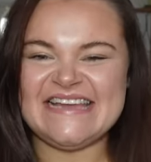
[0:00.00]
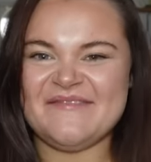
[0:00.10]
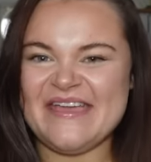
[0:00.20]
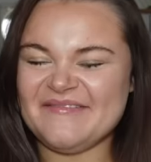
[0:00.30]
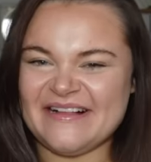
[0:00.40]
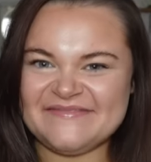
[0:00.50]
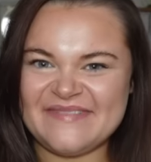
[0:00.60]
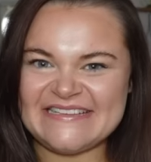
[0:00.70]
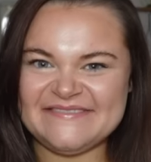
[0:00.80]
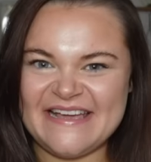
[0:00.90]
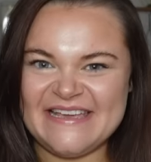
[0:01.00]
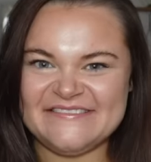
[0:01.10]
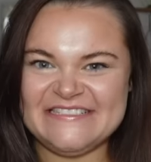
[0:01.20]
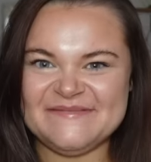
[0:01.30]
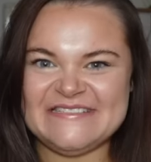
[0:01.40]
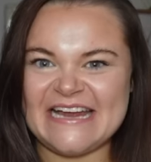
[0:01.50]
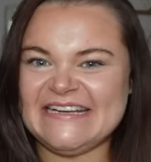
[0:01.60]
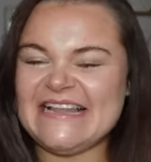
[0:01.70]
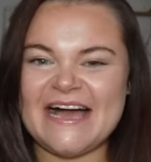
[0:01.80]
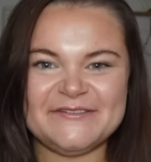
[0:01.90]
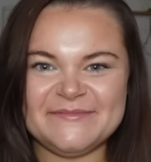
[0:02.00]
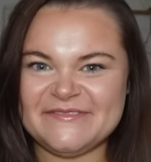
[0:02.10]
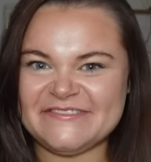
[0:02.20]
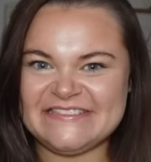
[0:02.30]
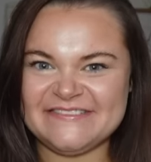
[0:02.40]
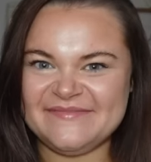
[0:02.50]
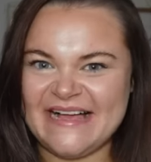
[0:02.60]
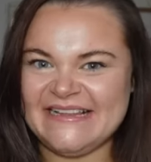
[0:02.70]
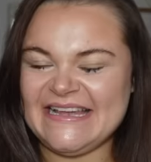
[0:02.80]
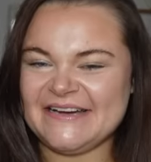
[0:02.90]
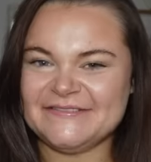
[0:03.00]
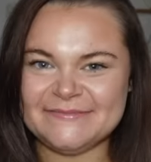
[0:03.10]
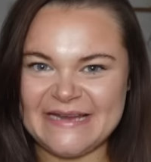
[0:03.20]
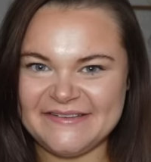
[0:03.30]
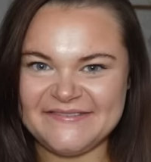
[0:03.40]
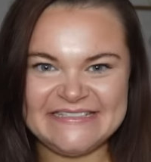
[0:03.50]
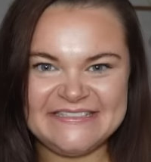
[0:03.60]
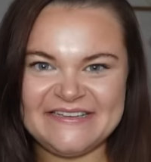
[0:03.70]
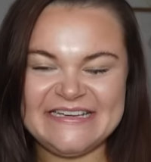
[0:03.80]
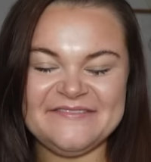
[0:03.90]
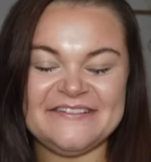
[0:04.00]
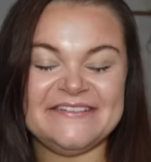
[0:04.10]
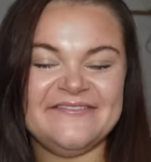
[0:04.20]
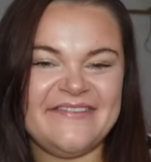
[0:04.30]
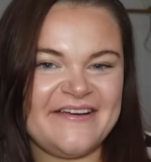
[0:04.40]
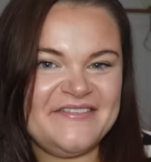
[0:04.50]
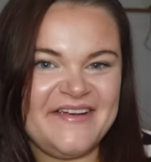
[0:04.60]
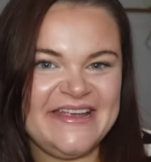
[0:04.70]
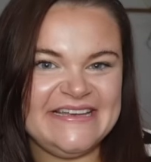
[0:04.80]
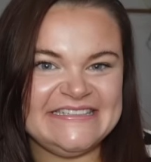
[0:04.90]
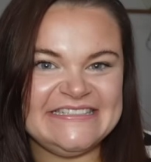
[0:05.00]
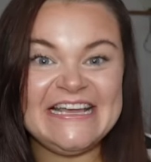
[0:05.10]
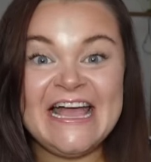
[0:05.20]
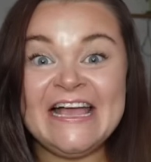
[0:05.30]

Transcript: Demi, welcome back to my YouTube channel. I hope you're all doing well and I hope life is treating you all very, very good.